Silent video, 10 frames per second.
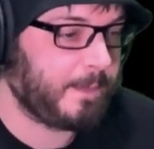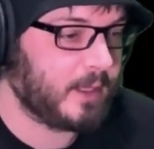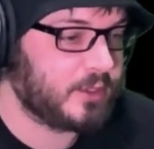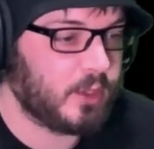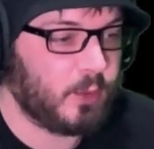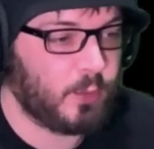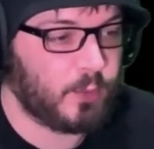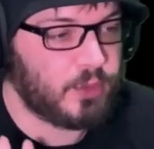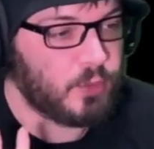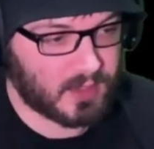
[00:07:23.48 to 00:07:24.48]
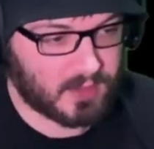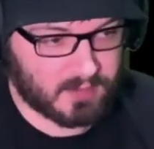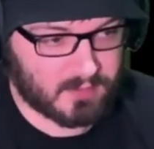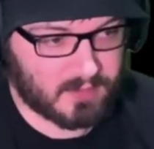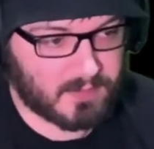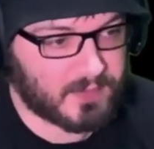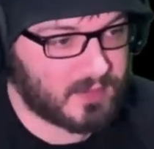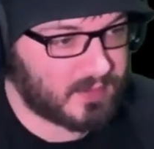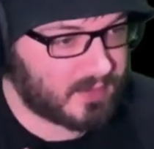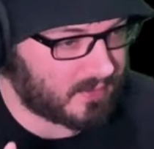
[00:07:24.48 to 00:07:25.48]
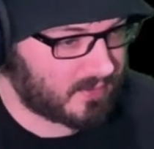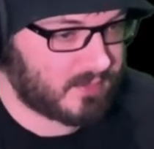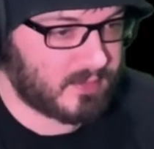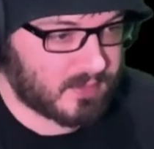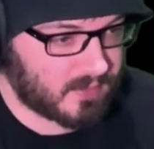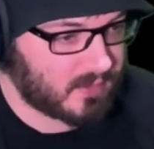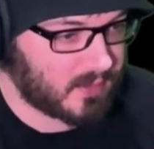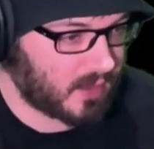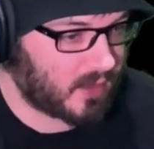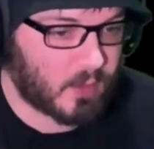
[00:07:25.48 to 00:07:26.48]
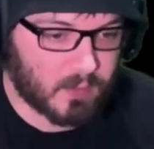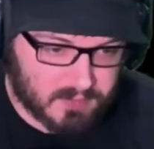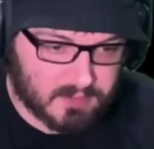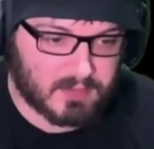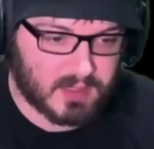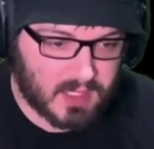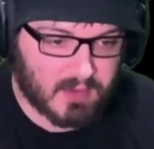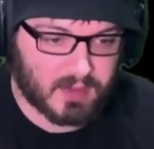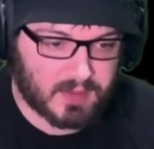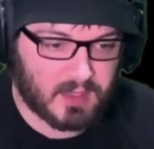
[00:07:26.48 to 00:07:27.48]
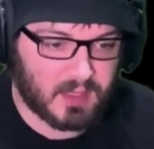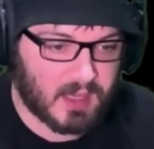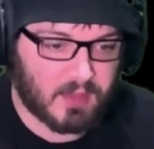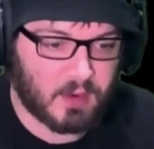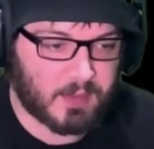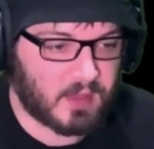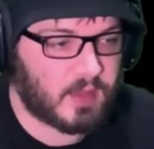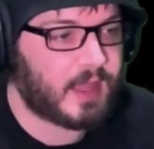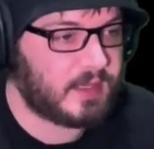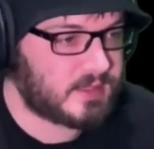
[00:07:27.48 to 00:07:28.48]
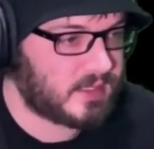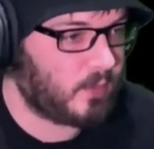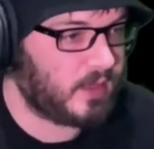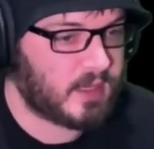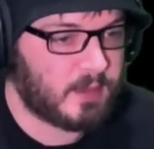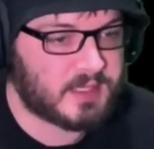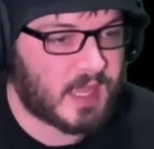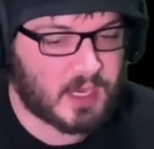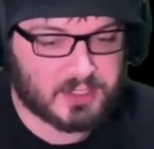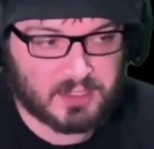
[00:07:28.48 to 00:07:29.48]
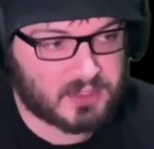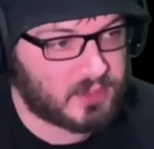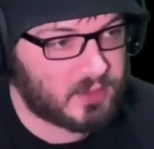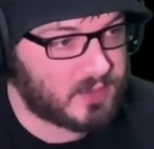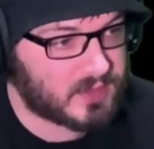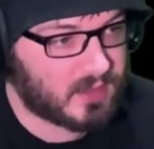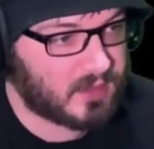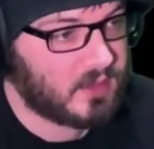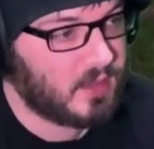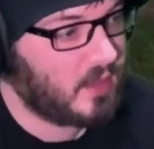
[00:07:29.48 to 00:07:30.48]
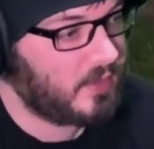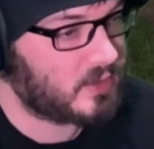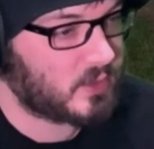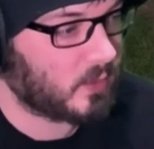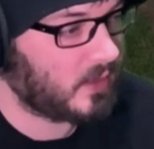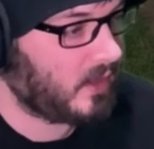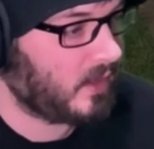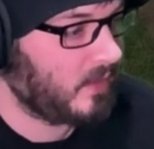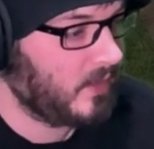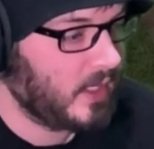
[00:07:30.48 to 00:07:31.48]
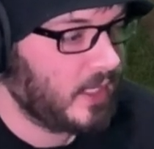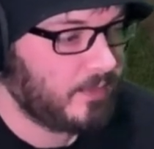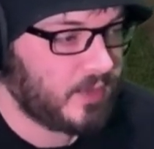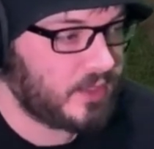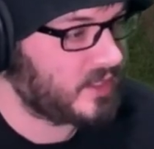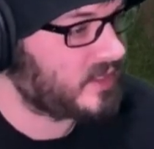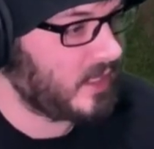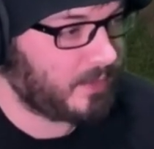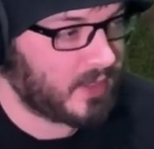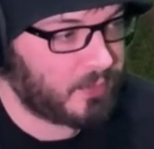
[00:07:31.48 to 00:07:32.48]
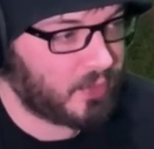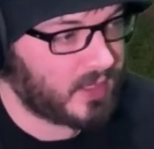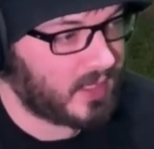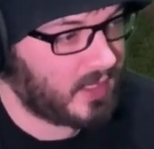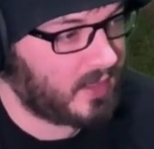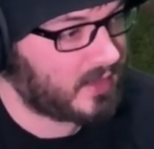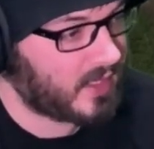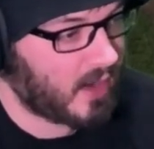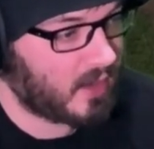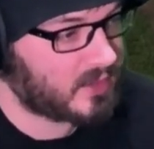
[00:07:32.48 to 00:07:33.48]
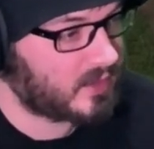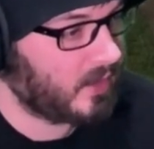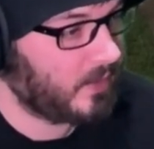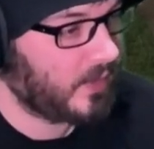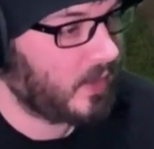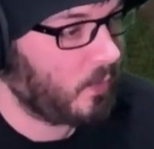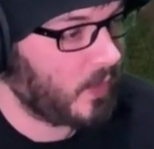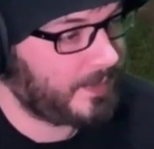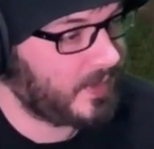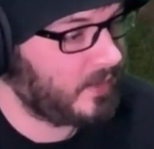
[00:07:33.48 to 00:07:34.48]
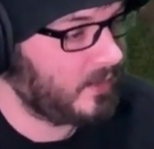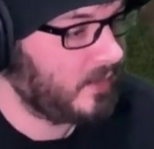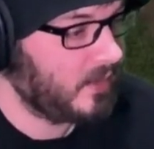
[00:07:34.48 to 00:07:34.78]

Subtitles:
So you can, you know, get everything together. But like I said, when it comes to actually just using the tool here, you just simply put in character, weapon,